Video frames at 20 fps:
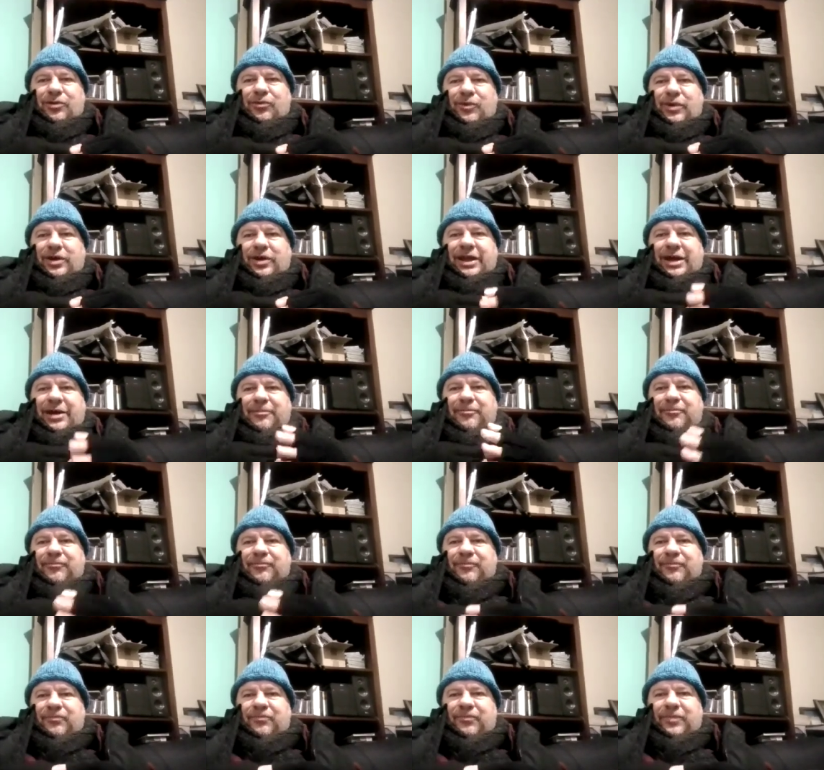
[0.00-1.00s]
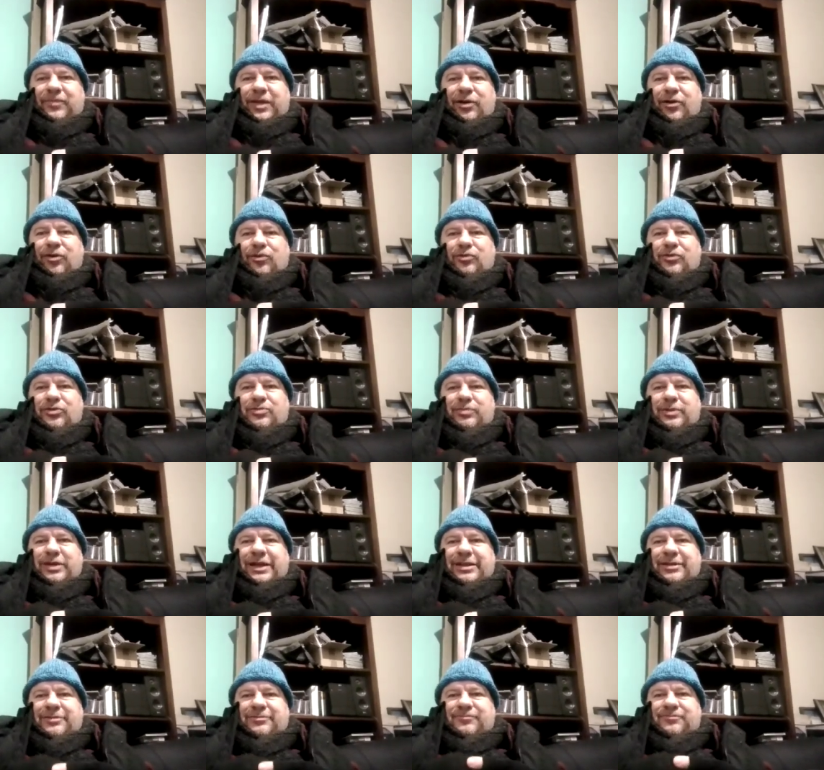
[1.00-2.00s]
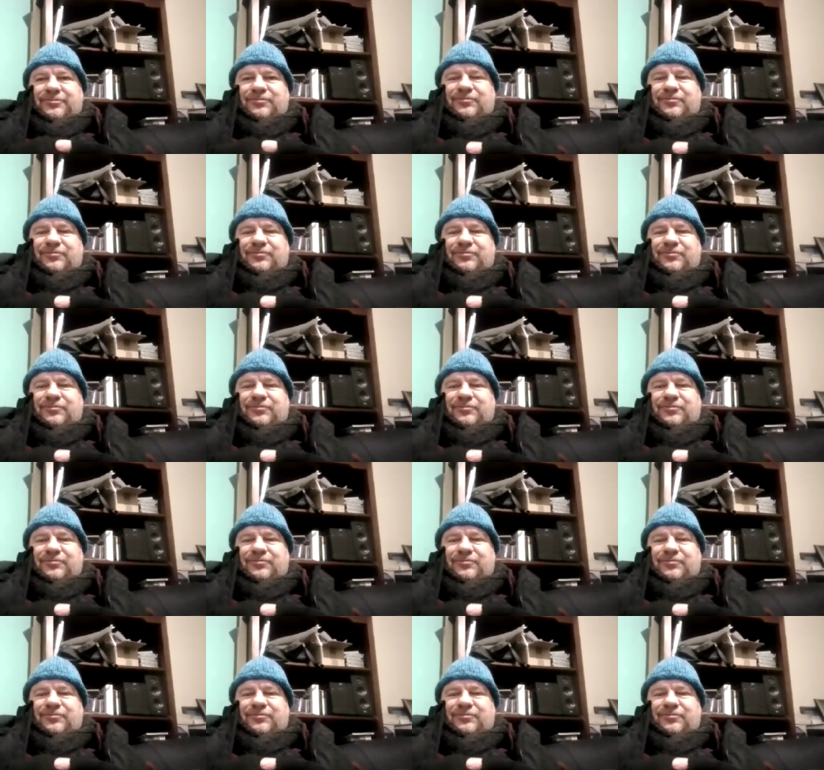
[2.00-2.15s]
when they all split.